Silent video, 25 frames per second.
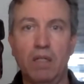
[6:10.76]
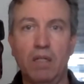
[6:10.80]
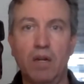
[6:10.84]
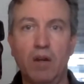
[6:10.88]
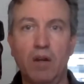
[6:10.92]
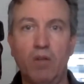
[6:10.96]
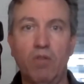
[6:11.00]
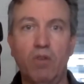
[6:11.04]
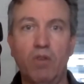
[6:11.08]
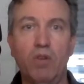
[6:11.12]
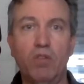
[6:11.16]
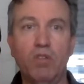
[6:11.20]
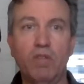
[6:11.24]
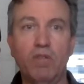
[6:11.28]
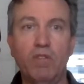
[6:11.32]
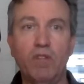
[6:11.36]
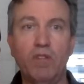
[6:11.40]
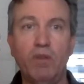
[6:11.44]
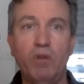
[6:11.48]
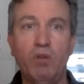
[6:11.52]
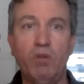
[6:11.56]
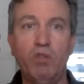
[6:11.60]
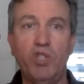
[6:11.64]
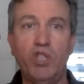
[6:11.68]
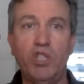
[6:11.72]
You know, those of
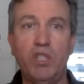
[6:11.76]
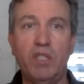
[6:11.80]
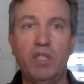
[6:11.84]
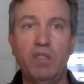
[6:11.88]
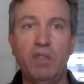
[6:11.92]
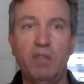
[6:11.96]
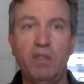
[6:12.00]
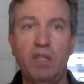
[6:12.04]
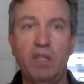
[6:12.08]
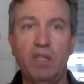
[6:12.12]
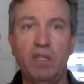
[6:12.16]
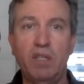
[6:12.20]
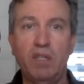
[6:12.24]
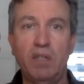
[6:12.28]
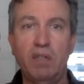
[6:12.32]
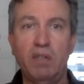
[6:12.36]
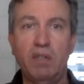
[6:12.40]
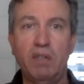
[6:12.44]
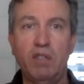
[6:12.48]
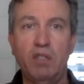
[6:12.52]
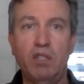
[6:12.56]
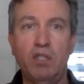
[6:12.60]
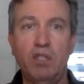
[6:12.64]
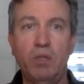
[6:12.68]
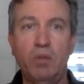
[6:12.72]
you who shoot the
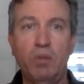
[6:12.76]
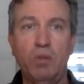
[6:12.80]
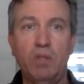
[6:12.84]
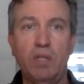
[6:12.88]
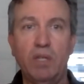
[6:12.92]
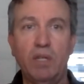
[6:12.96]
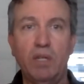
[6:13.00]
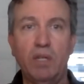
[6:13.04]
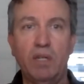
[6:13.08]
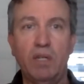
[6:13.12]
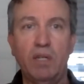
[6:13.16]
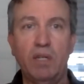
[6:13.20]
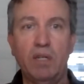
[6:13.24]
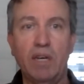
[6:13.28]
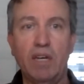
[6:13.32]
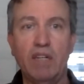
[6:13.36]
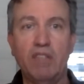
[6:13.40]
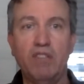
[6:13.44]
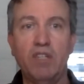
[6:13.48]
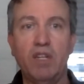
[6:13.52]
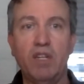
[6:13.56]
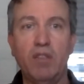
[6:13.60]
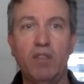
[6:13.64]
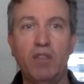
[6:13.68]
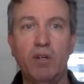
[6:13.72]

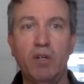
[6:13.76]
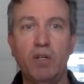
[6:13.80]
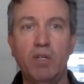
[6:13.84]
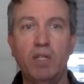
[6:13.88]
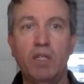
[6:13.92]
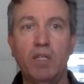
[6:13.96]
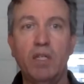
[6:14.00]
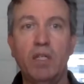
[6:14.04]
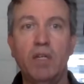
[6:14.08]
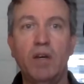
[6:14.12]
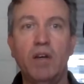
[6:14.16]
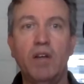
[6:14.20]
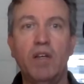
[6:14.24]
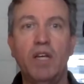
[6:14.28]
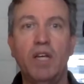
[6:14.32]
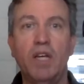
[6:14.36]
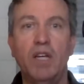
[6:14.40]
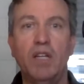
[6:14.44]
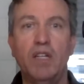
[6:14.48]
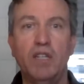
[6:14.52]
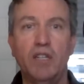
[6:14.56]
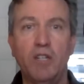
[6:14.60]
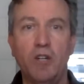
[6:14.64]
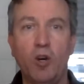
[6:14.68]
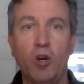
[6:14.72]
X-T30,
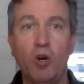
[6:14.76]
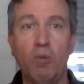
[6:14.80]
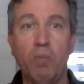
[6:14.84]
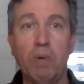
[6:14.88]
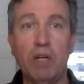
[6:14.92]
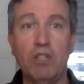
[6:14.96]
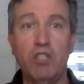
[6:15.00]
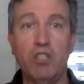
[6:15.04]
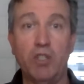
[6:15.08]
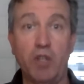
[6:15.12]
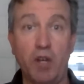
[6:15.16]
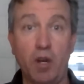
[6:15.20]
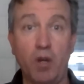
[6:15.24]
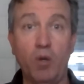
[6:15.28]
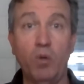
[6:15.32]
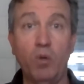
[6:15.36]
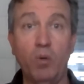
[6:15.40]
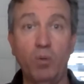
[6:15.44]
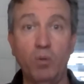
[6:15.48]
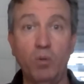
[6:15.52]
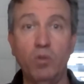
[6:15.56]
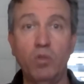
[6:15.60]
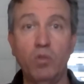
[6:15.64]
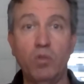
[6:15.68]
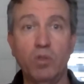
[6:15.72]
you know about your
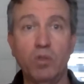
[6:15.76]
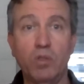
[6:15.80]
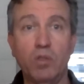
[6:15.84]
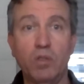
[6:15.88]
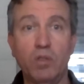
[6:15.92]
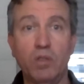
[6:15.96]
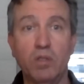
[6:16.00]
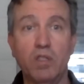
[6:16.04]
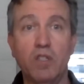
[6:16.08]
nose.